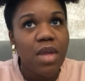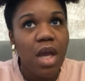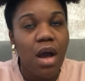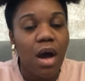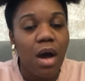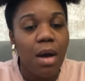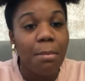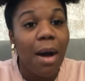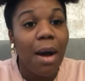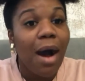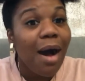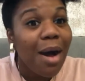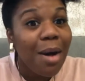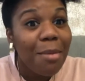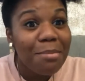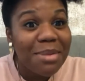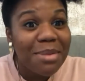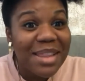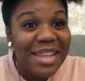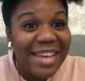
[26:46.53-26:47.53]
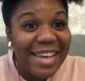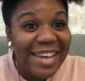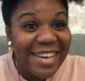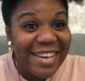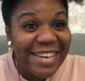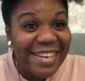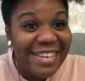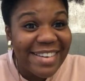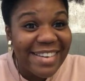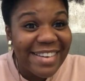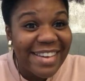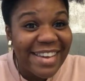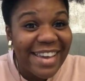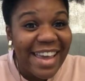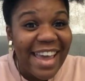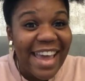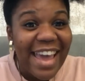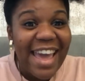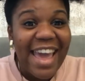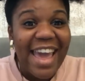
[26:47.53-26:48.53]
um, humbling,
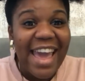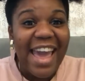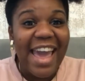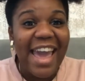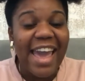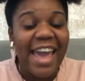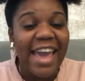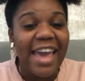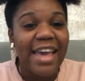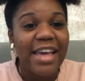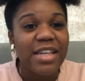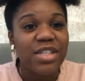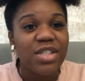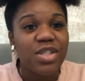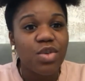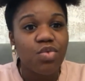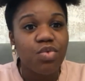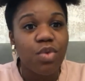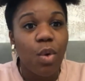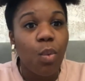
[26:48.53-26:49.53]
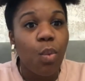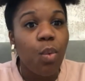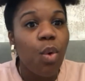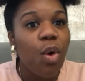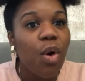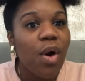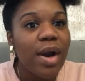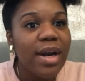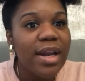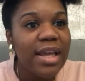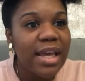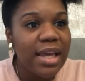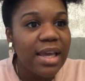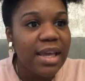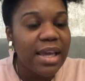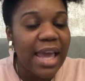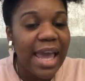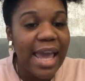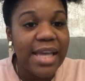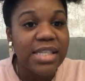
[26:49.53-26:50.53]
and
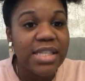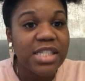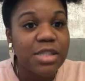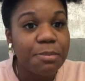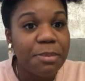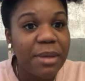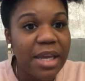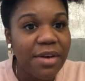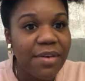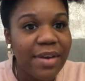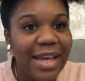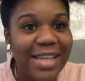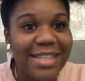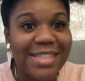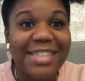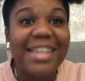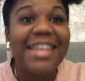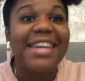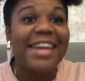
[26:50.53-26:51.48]
rewarding experience.